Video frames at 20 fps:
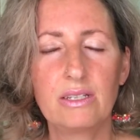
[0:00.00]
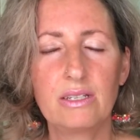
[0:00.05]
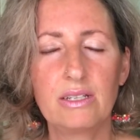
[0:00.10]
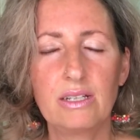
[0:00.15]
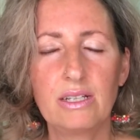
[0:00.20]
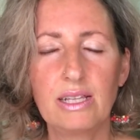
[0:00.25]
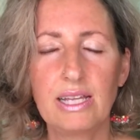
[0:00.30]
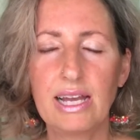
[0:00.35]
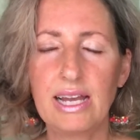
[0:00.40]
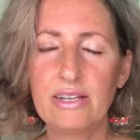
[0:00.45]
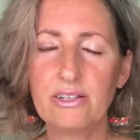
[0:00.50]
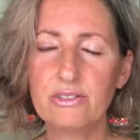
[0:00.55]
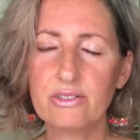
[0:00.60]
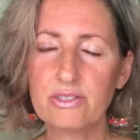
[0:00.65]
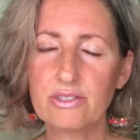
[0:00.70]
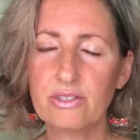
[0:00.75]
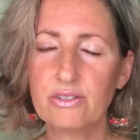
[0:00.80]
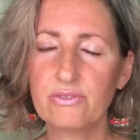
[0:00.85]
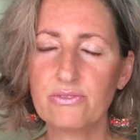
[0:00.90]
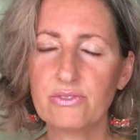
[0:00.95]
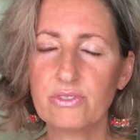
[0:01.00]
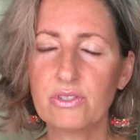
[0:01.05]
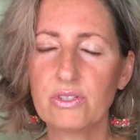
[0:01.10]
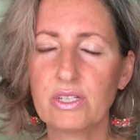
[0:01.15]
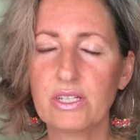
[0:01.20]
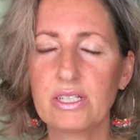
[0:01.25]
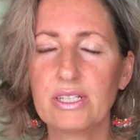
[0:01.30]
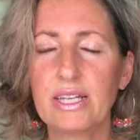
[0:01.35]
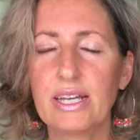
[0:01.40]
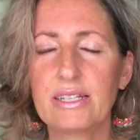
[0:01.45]
allow yourself to
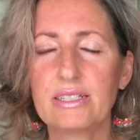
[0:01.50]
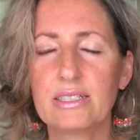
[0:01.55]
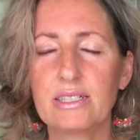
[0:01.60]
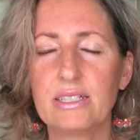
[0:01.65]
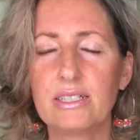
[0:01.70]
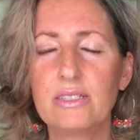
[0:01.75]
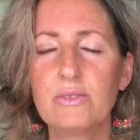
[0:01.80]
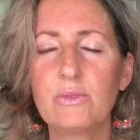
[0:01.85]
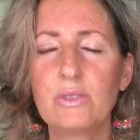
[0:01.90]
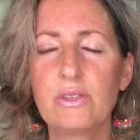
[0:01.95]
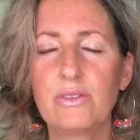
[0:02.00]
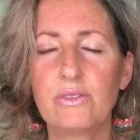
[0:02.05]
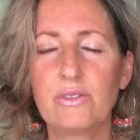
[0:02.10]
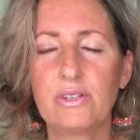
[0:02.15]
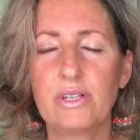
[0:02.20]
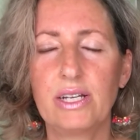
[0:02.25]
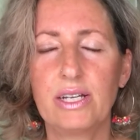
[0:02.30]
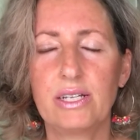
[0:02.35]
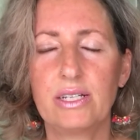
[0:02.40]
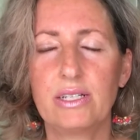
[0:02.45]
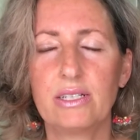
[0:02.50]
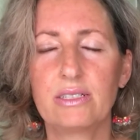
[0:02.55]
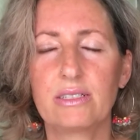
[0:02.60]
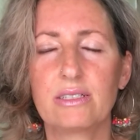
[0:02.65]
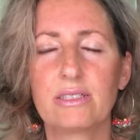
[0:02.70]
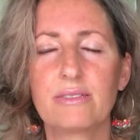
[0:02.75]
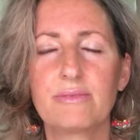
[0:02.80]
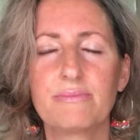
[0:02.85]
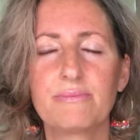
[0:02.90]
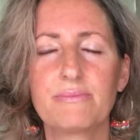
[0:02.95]
connect in with your heart,